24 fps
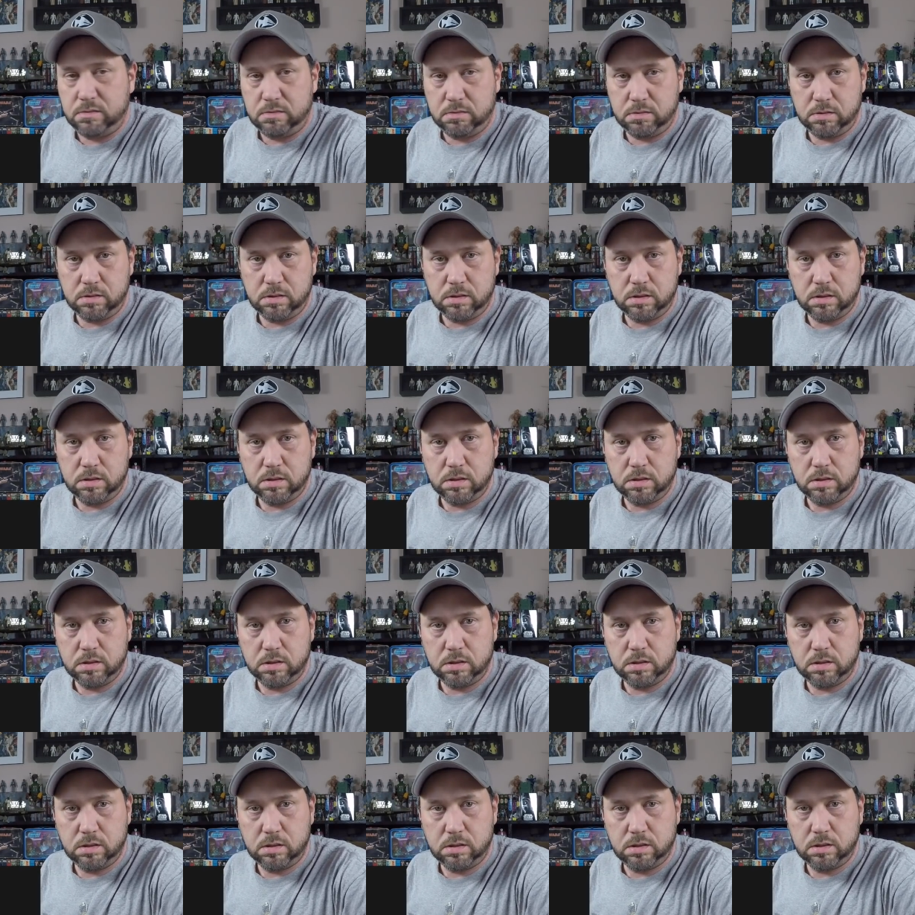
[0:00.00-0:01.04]

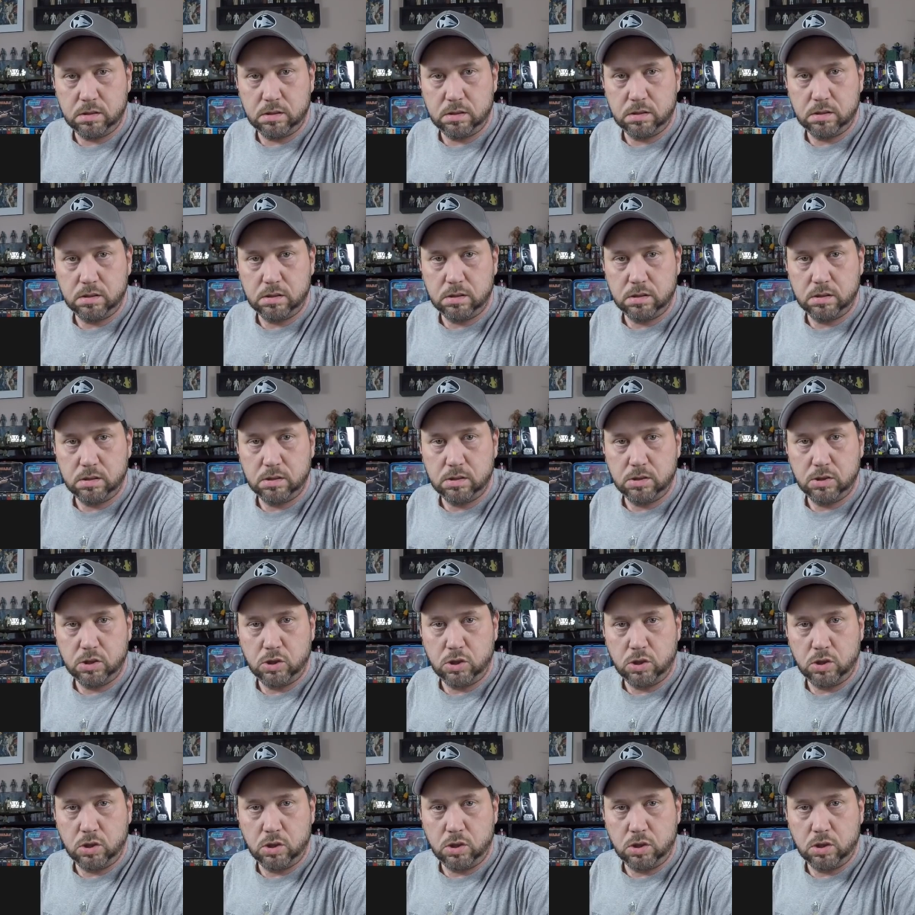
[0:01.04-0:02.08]

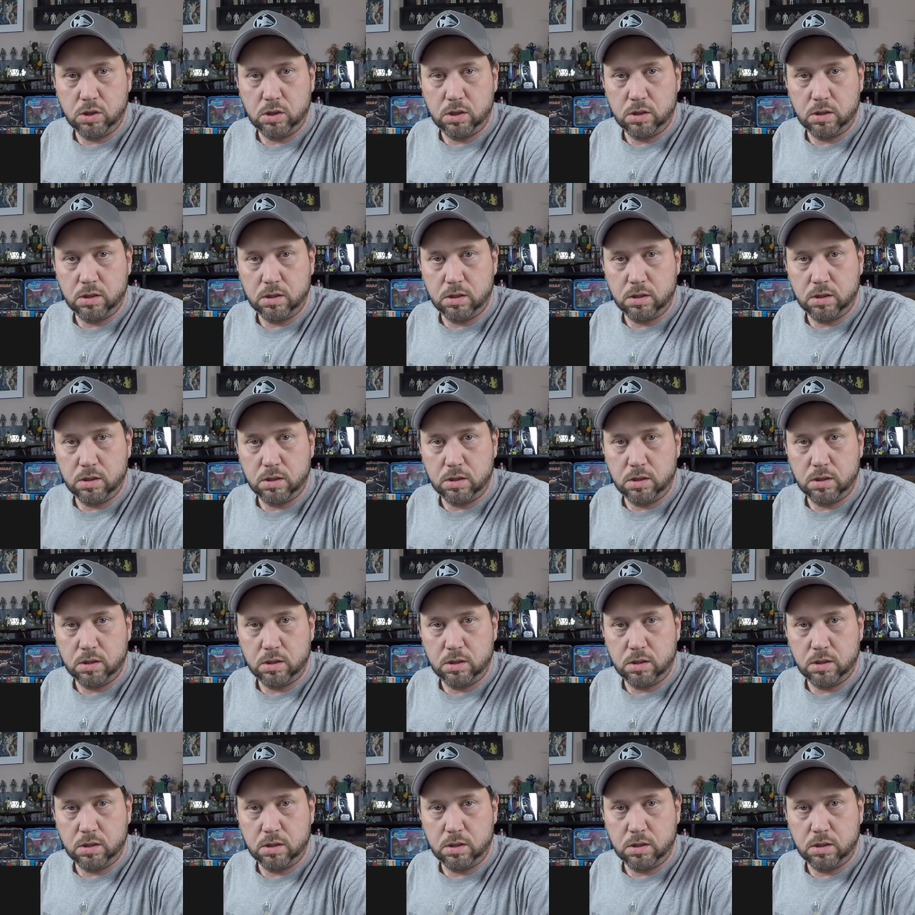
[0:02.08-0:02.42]
Nobody speaks.